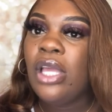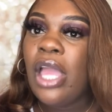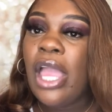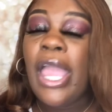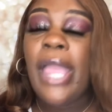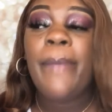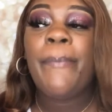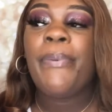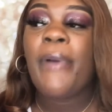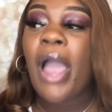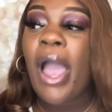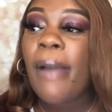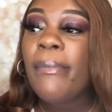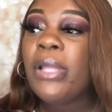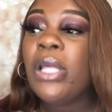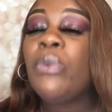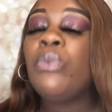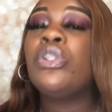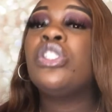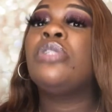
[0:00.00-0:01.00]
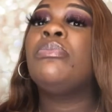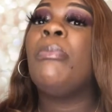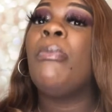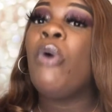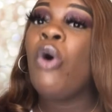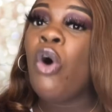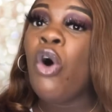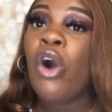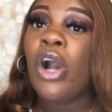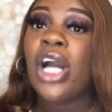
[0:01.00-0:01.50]
It probably was
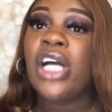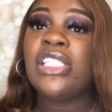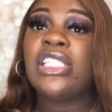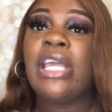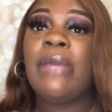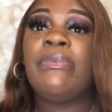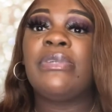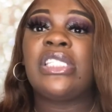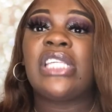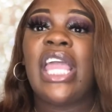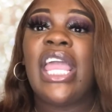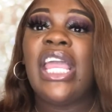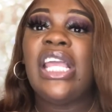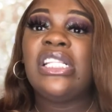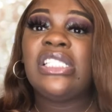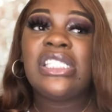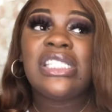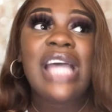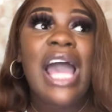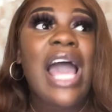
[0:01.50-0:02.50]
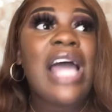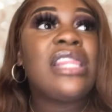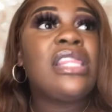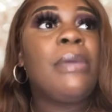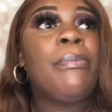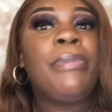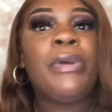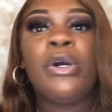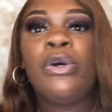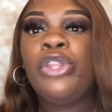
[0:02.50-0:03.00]
more, because they was inside the
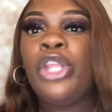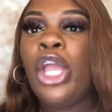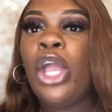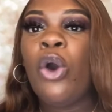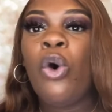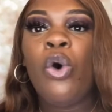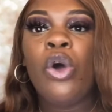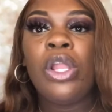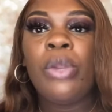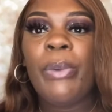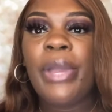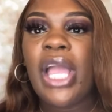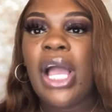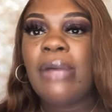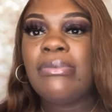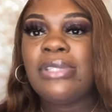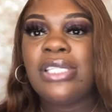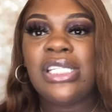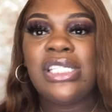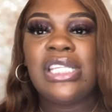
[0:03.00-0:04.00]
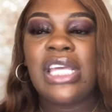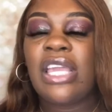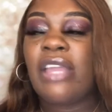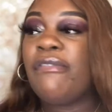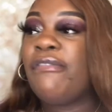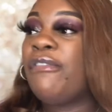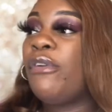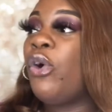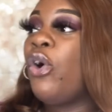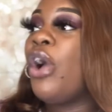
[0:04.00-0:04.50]
building all the way up to the second
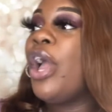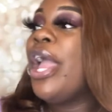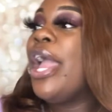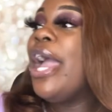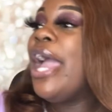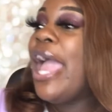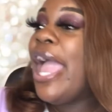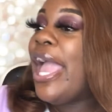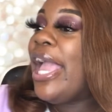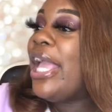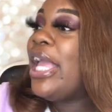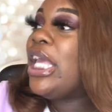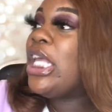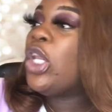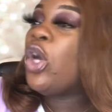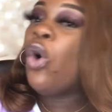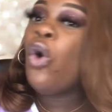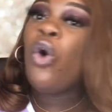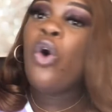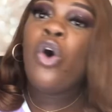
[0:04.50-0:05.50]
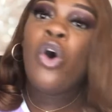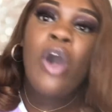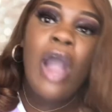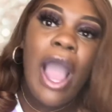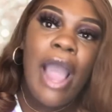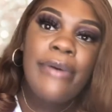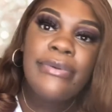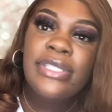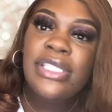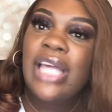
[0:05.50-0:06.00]
floor and all
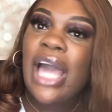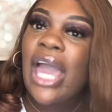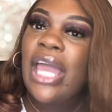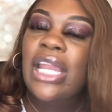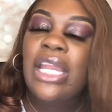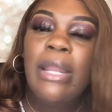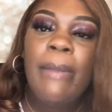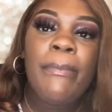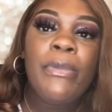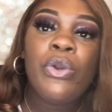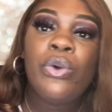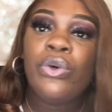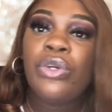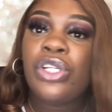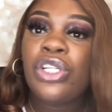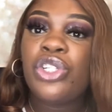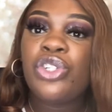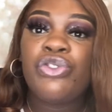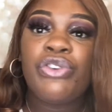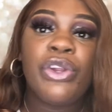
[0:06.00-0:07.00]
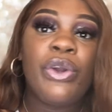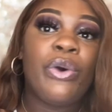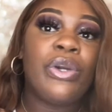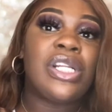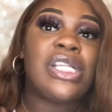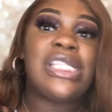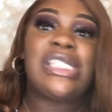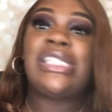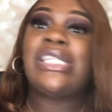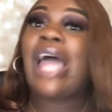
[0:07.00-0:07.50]
outside in the middle of the street on
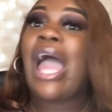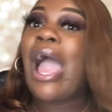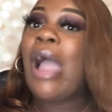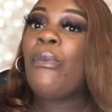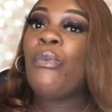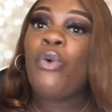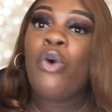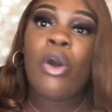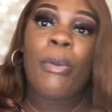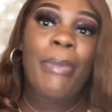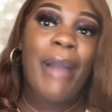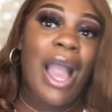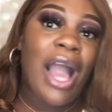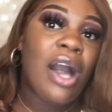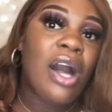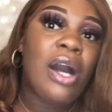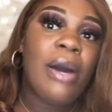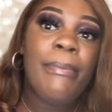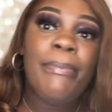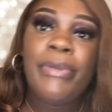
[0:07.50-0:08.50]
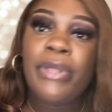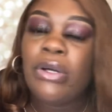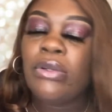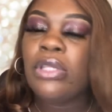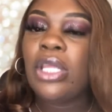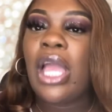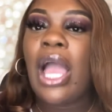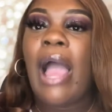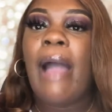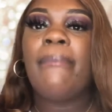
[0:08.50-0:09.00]
the sidewalk by her
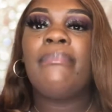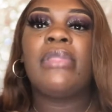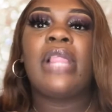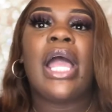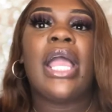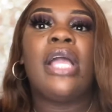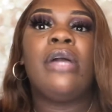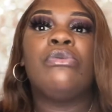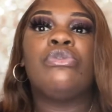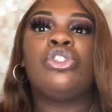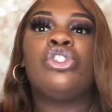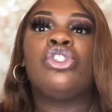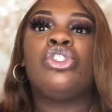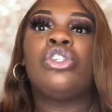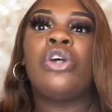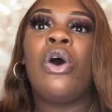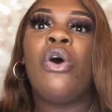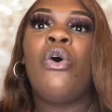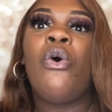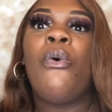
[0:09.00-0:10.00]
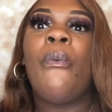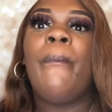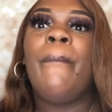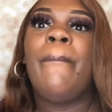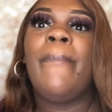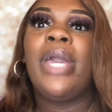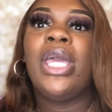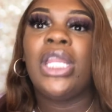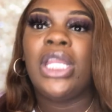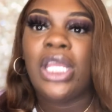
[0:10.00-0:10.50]
building. I'm like, it was so
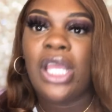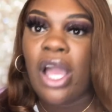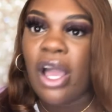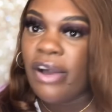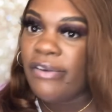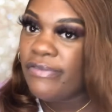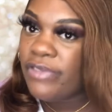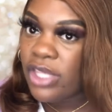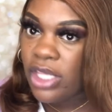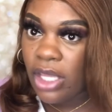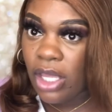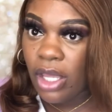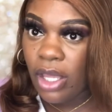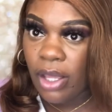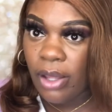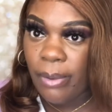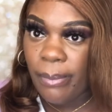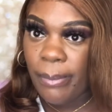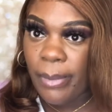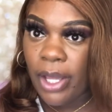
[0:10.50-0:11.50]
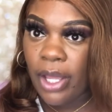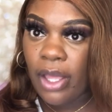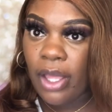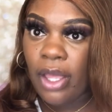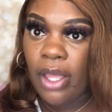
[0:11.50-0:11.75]
many of them.